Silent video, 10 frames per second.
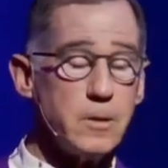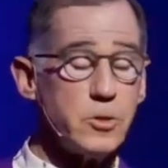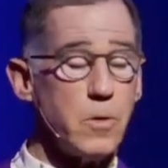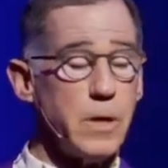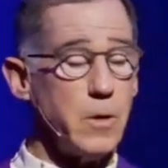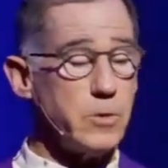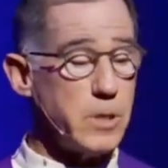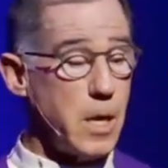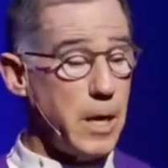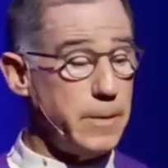The story
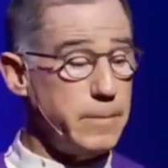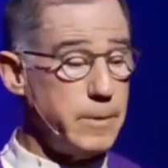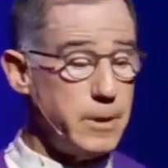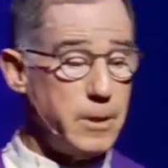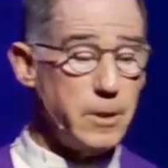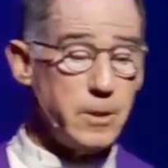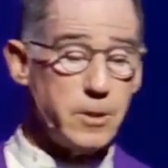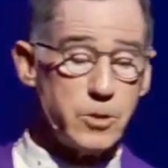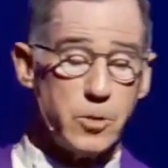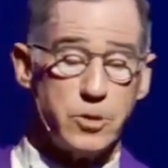goes on.
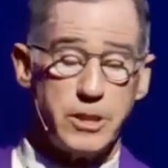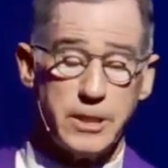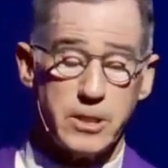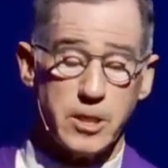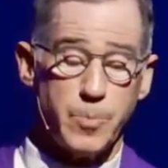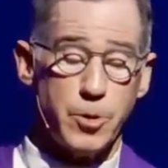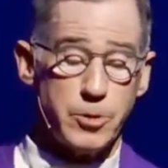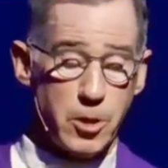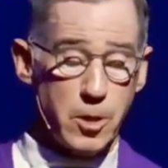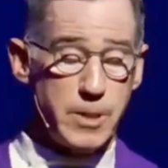So Jesus,
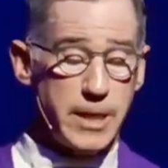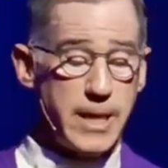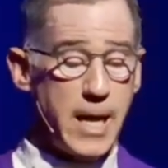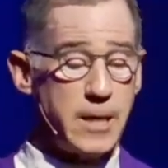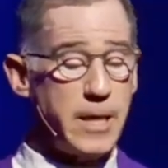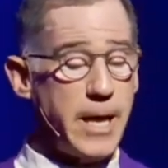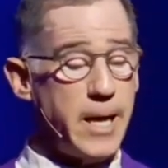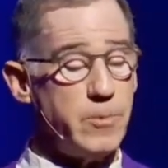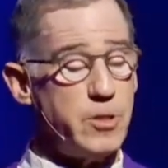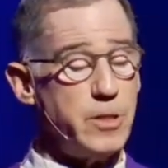perturbed again,
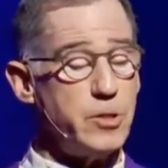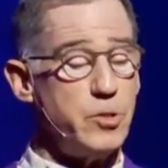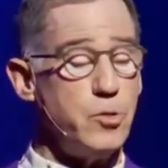came to the